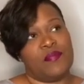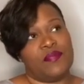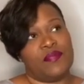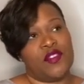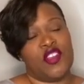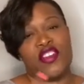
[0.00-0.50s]

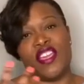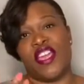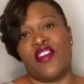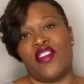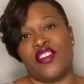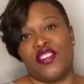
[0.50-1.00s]
your
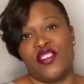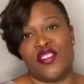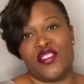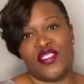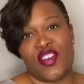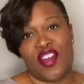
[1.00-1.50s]

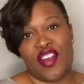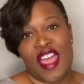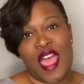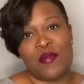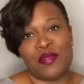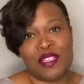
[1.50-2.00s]
characters are
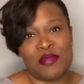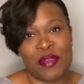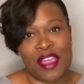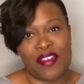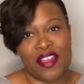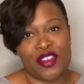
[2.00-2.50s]
happily
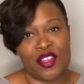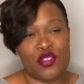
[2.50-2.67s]
married.